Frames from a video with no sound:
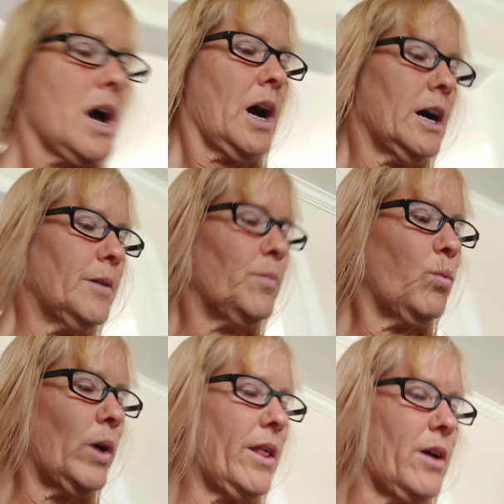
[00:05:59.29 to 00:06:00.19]
um,
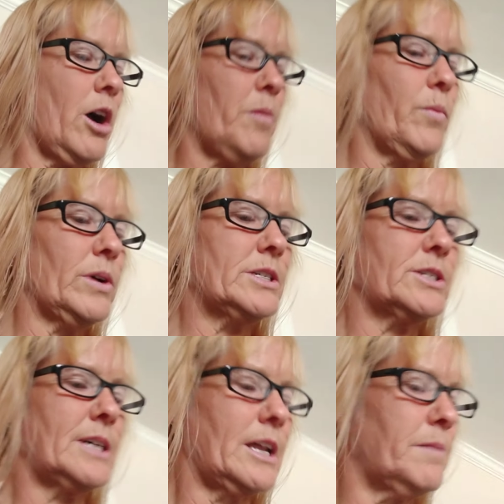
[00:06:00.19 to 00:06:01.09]
one of the common ones
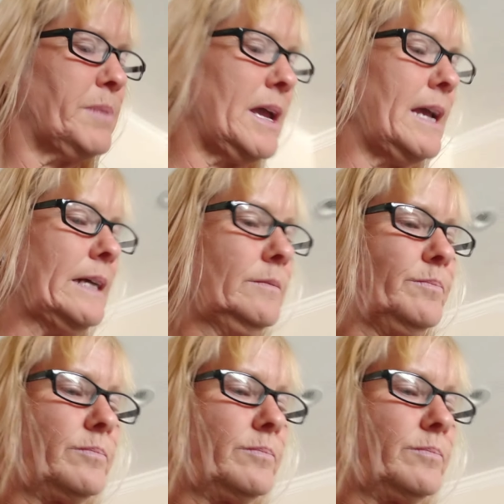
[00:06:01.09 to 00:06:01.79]
is going to be